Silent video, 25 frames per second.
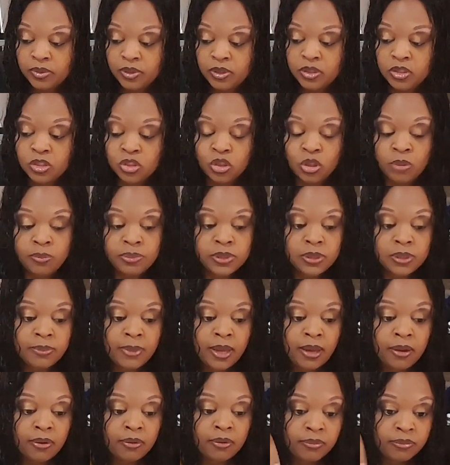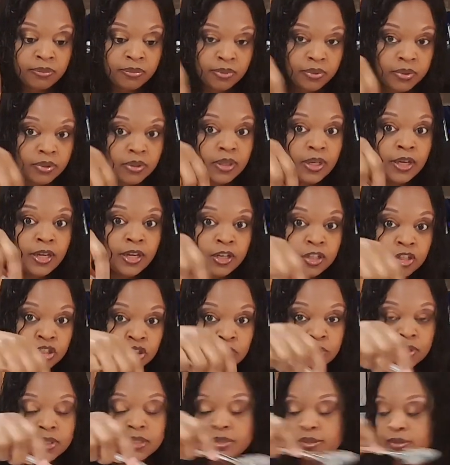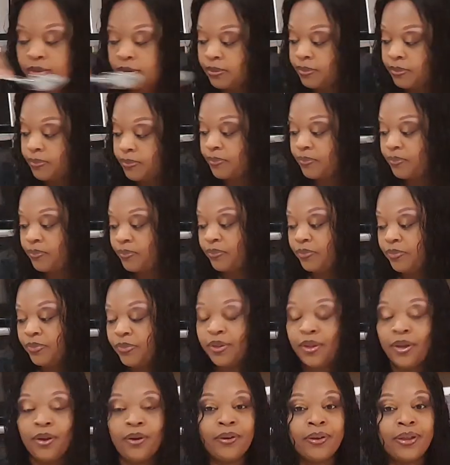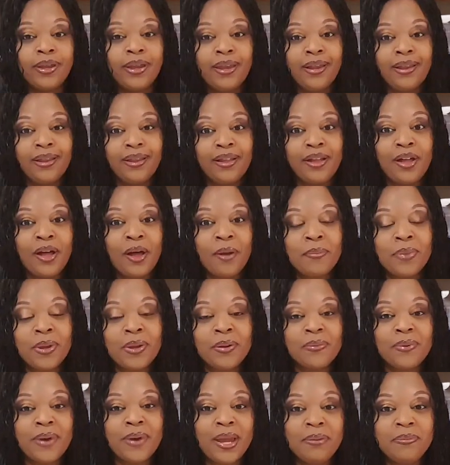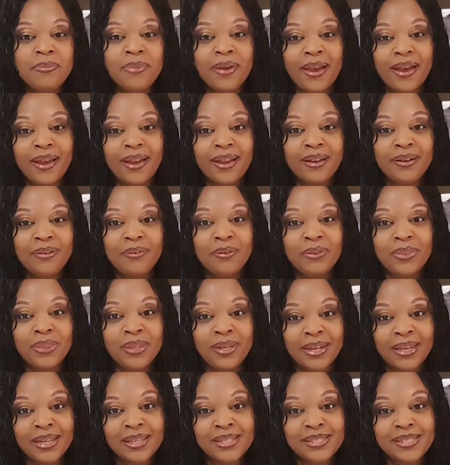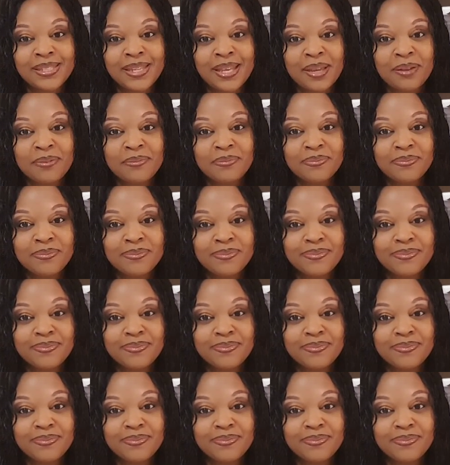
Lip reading: scoop some out, and drizzle. Okay, I'll be right back with the next step.